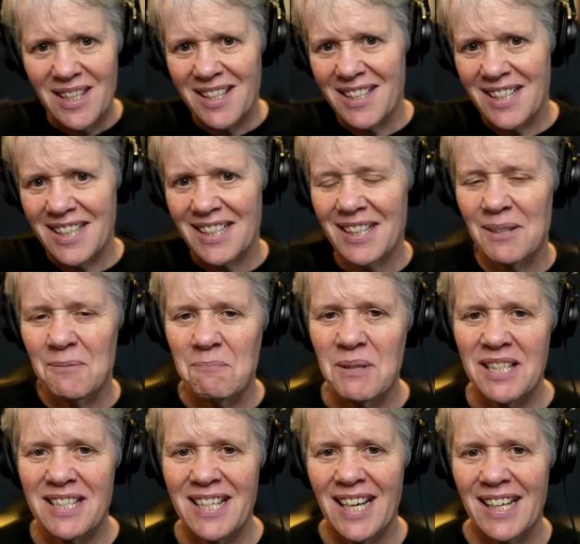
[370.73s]
a
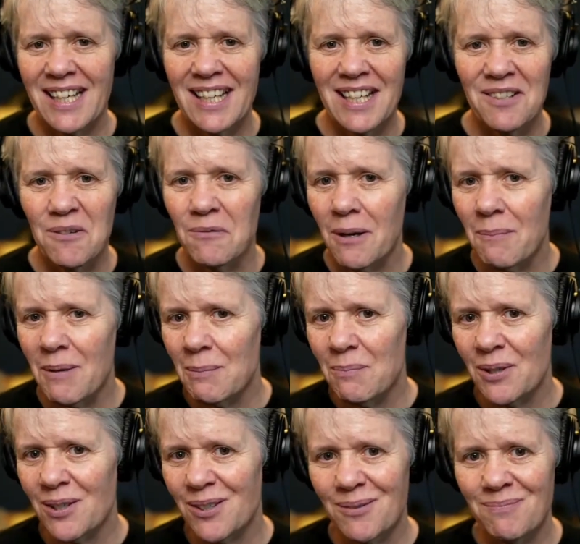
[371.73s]
bit techie and you
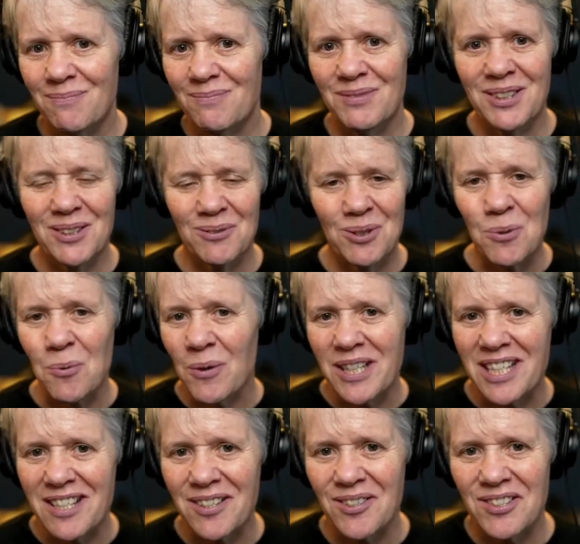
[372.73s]
remember
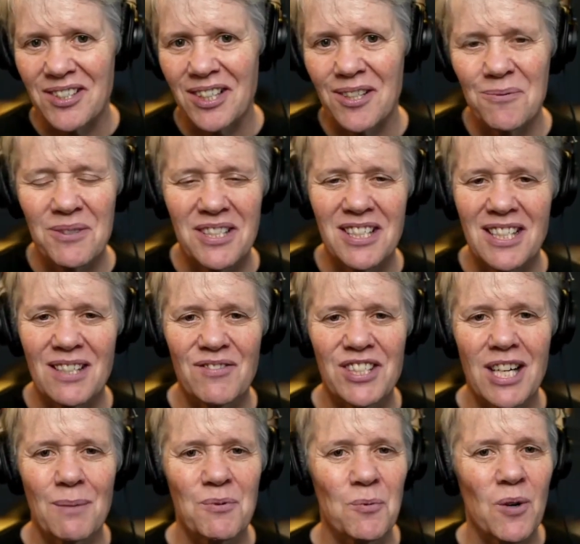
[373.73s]
20 years ago when Steve
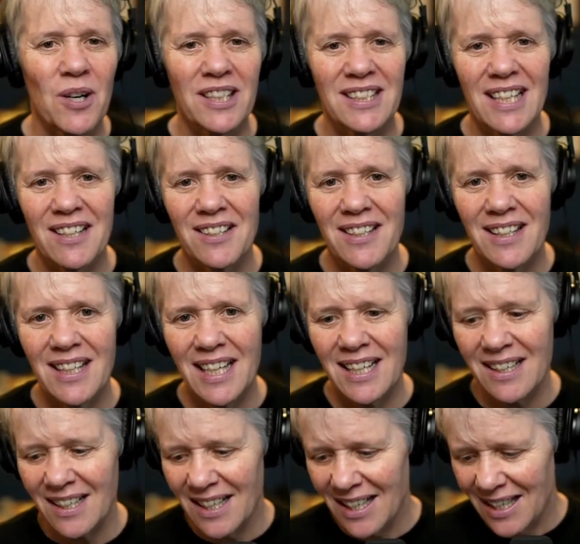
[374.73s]
Jobs walked out on that